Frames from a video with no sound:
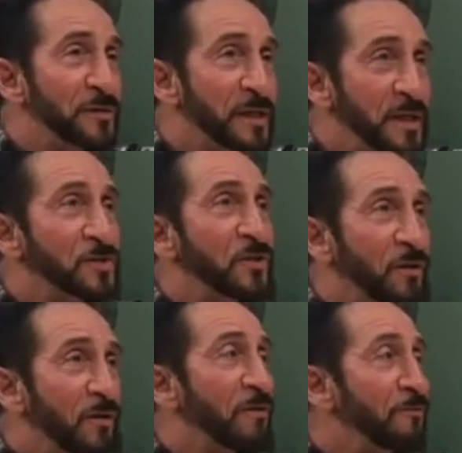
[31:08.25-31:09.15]
Kids are
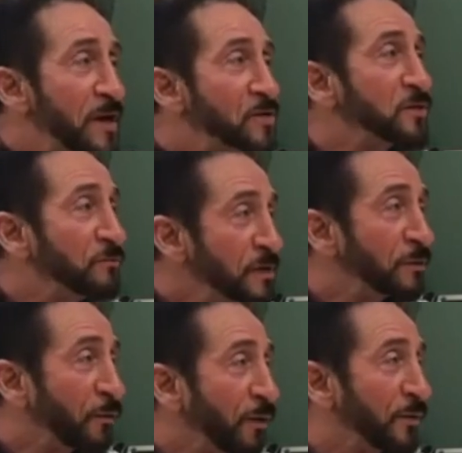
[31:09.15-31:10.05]
going to face the
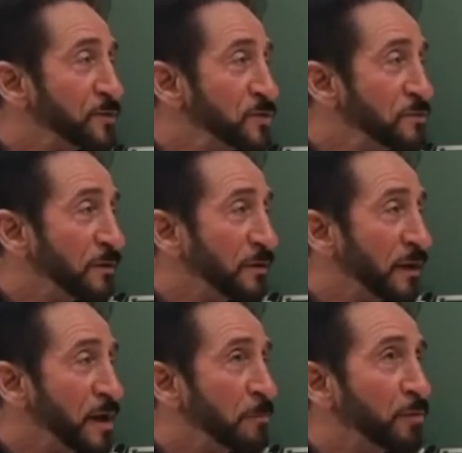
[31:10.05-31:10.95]
real world sooner or
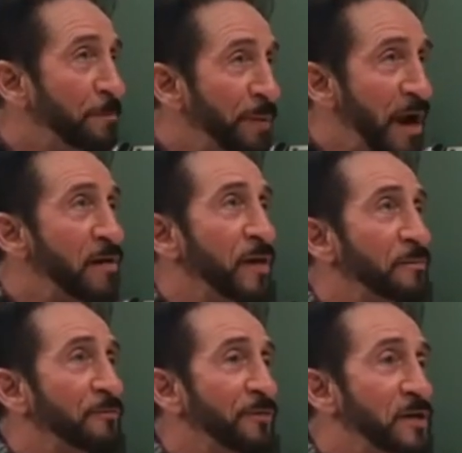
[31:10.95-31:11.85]
later. Prepare
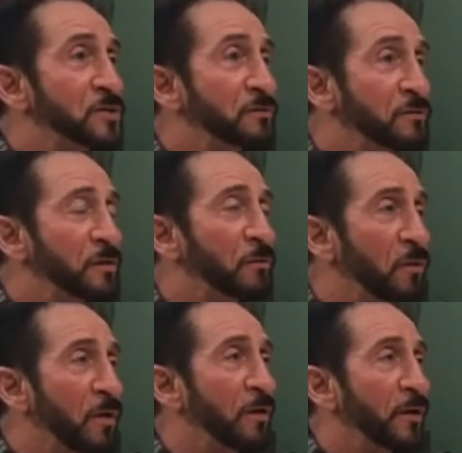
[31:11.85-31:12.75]
them to face the real
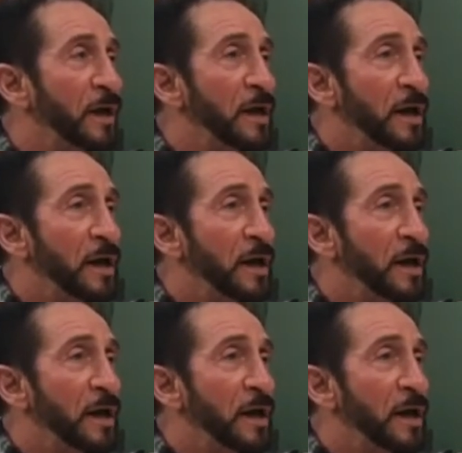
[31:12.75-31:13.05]
world.